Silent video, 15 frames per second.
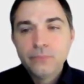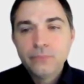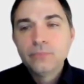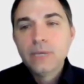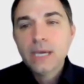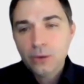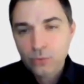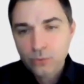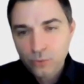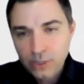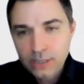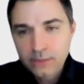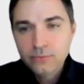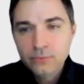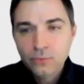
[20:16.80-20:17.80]
Now
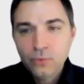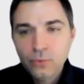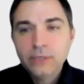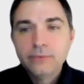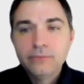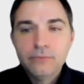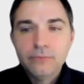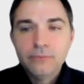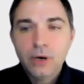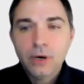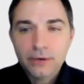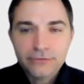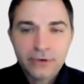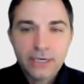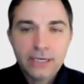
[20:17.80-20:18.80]
we
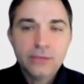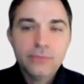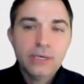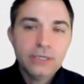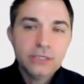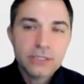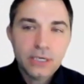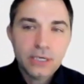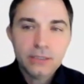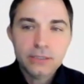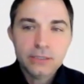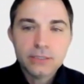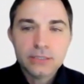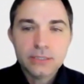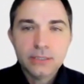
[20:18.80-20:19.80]
modified and made
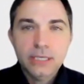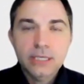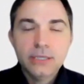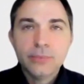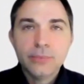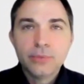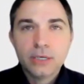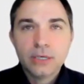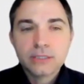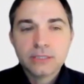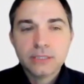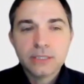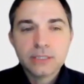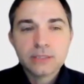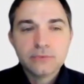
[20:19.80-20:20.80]
changes, and in the
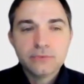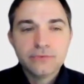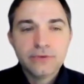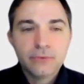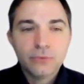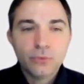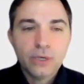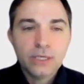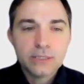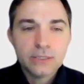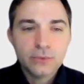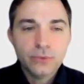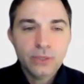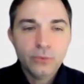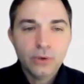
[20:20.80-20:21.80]
process found ways
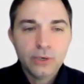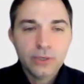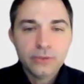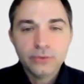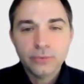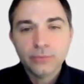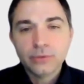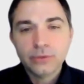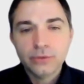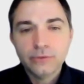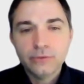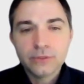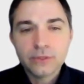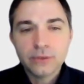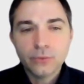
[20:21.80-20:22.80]
that we wanted to
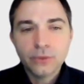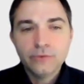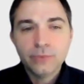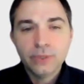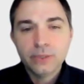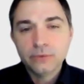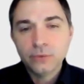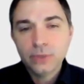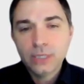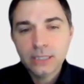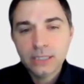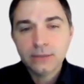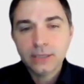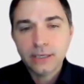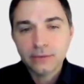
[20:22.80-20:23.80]
improve. So we've been
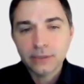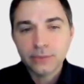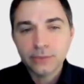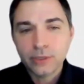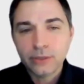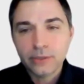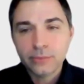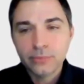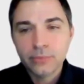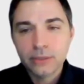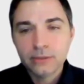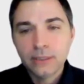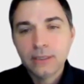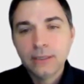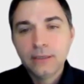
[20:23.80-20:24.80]
tweaking that library,
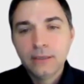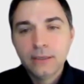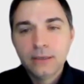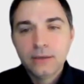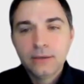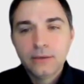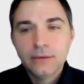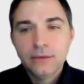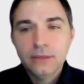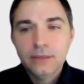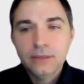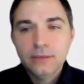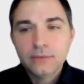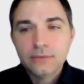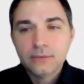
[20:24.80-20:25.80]
but if